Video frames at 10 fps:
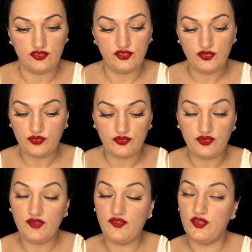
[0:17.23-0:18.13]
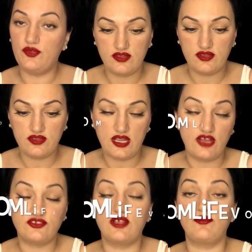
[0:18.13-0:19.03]
do review.
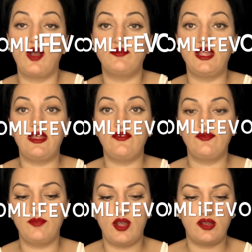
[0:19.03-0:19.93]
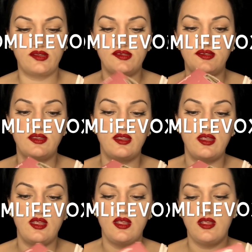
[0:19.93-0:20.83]
Hashtag Mom Life box.
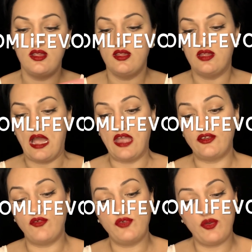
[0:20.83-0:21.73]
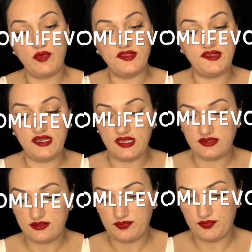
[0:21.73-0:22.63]
I don't know what's in
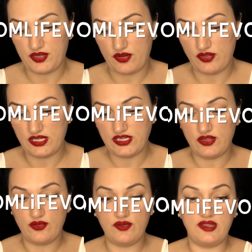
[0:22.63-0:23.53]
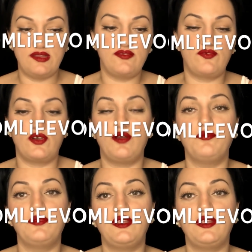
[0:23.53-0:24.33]
it, but all I know is from